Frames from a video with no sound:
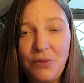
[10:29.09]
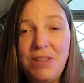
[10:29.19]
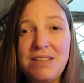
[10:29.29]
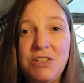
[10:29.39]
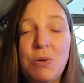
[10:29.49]

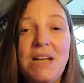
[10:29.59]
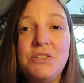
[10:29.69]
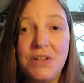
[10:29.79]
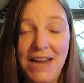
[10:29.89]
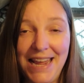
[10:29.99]
things, you
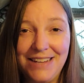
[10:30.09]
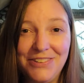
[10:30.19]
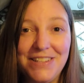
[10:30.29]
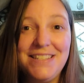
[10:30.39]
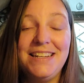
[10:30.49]
guys are going to
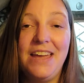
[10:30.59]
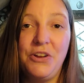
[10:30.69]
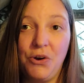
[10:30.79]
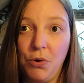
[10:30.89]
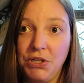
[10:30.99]
handle this
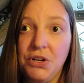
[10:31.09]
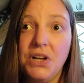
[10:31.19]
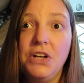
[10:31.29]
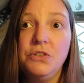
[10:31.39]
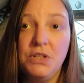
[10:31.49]
together, or
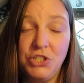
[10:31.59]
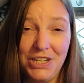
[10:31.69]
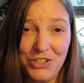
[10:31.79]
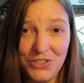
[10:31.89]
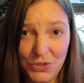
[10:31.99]
you're going to do the
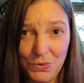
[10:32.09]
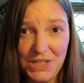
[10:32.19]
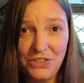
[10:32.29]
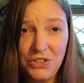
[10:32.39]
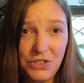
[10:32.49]
changes you
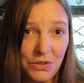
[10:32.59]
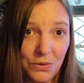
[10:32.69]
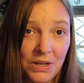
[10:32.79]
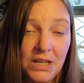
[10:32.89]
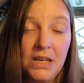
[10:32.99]
need to
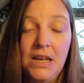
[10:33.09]
do.